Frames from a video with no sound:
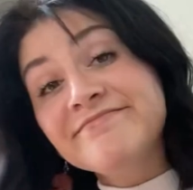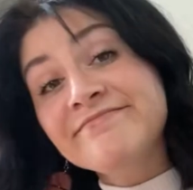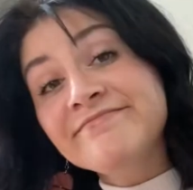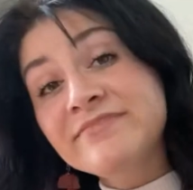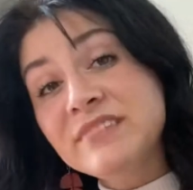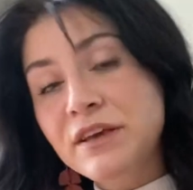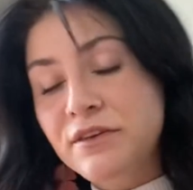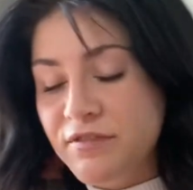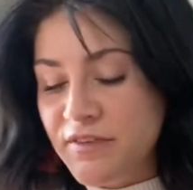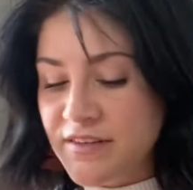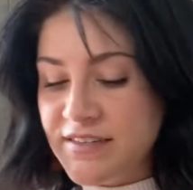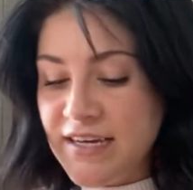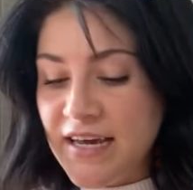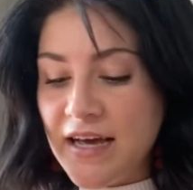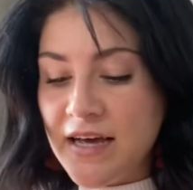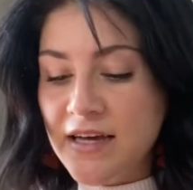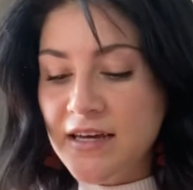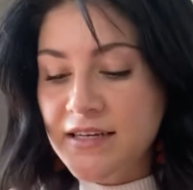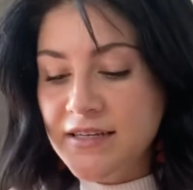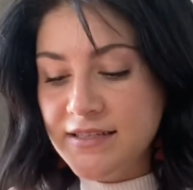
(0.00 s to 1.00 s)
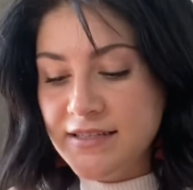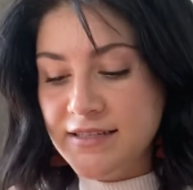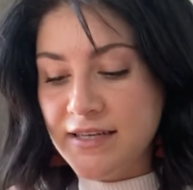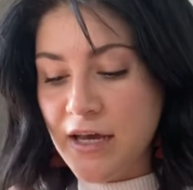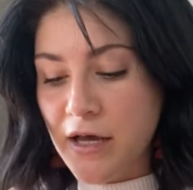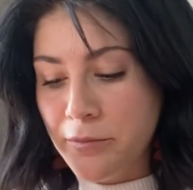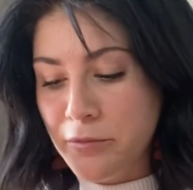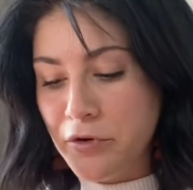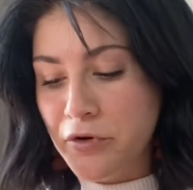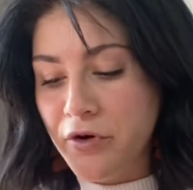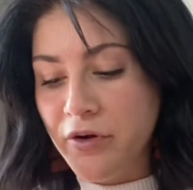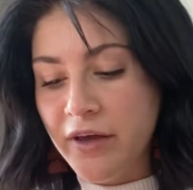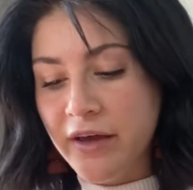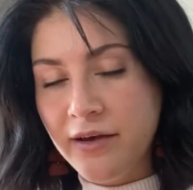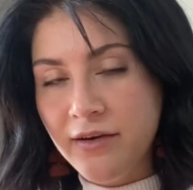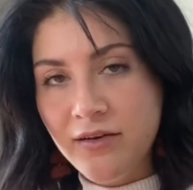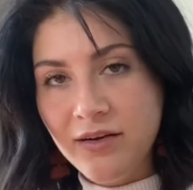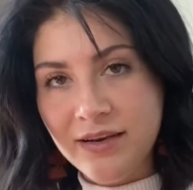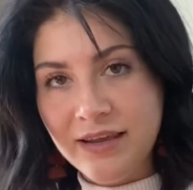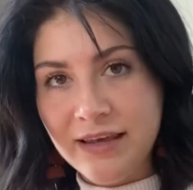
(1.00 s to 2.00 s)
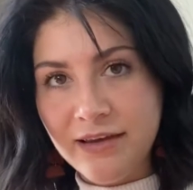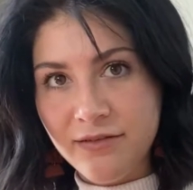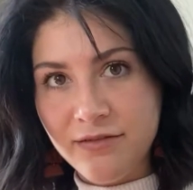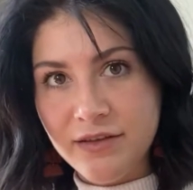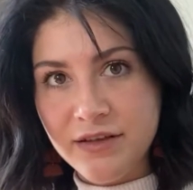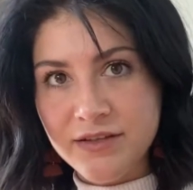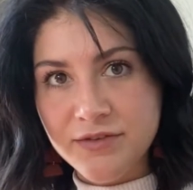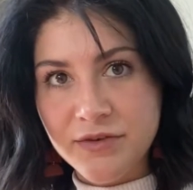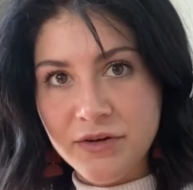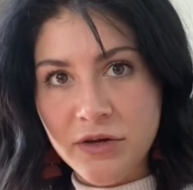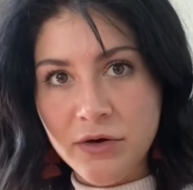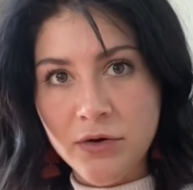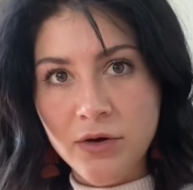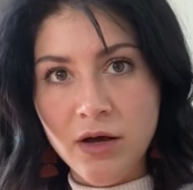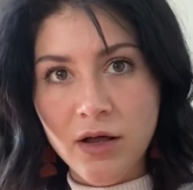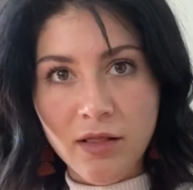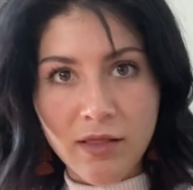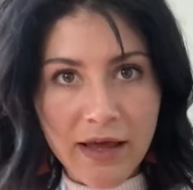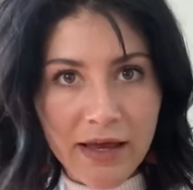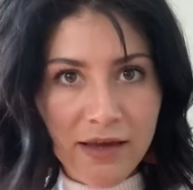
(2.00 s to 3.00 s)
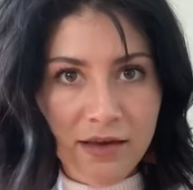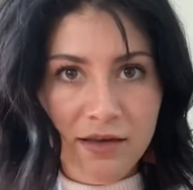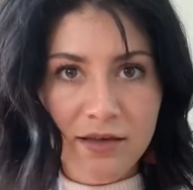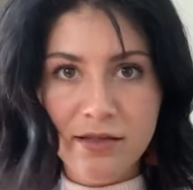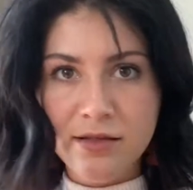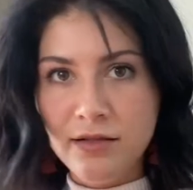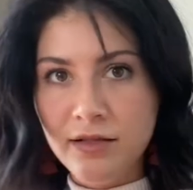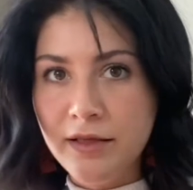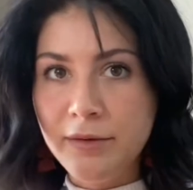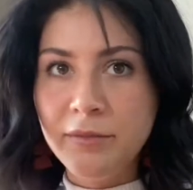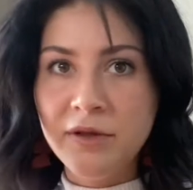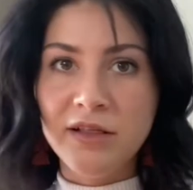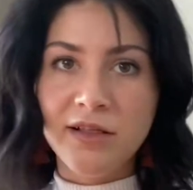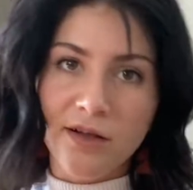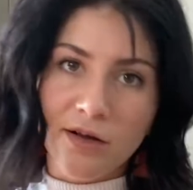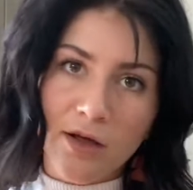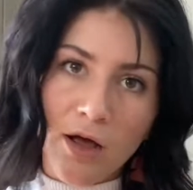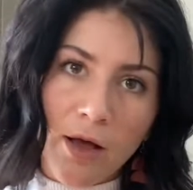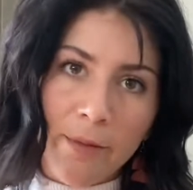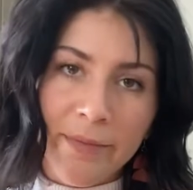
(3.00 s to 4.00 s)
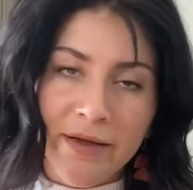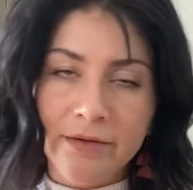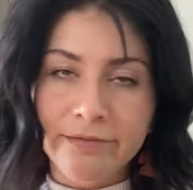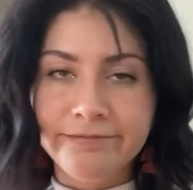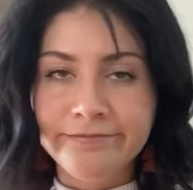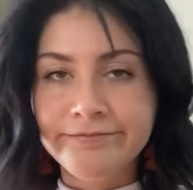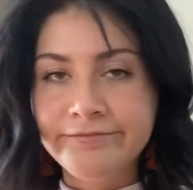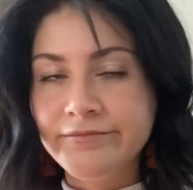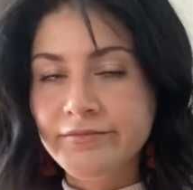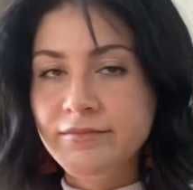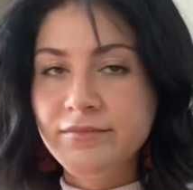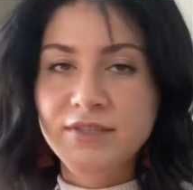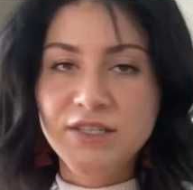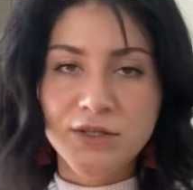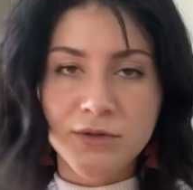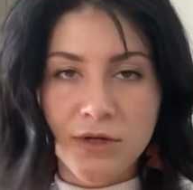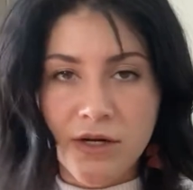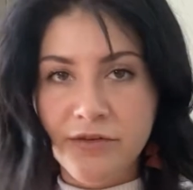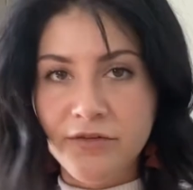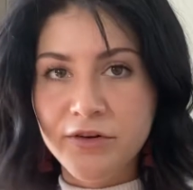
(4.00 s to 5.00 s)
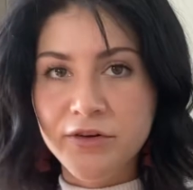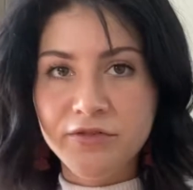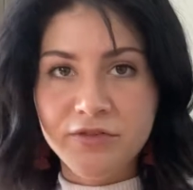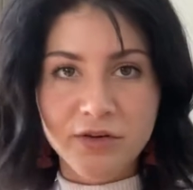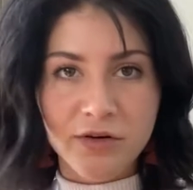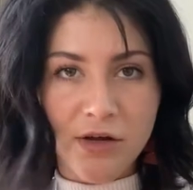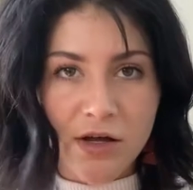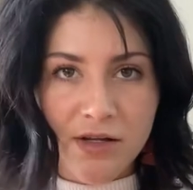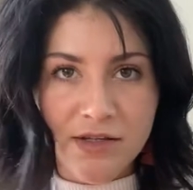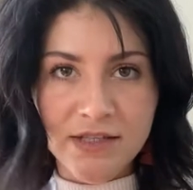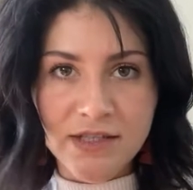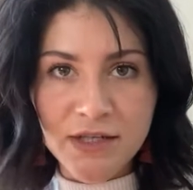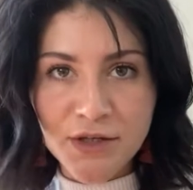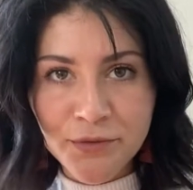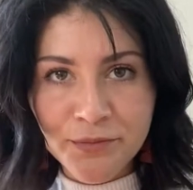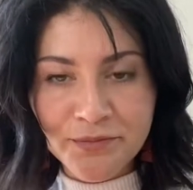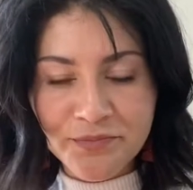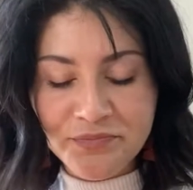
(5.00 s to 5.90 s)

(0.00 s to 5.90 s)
If it does, help your girl out, give this video a like, leave me a little comment, do whatever you feel called to do.